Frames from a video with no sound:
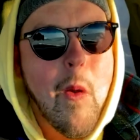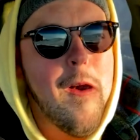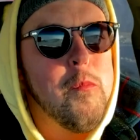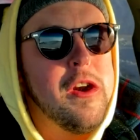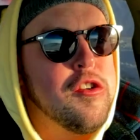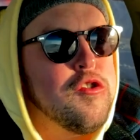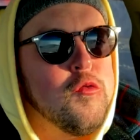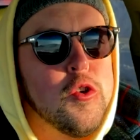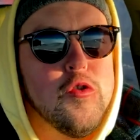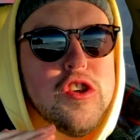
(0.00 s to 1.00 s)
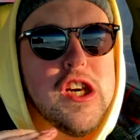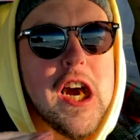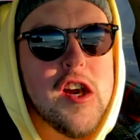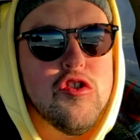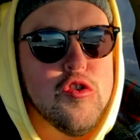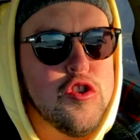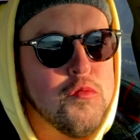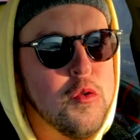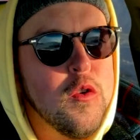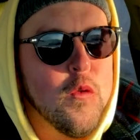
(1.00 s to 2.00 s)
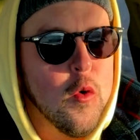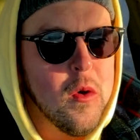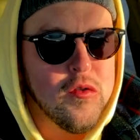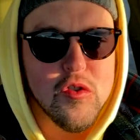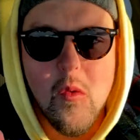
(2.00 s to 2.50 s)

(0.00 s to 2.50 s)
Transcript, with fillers: and makes the roads actually smooth for once.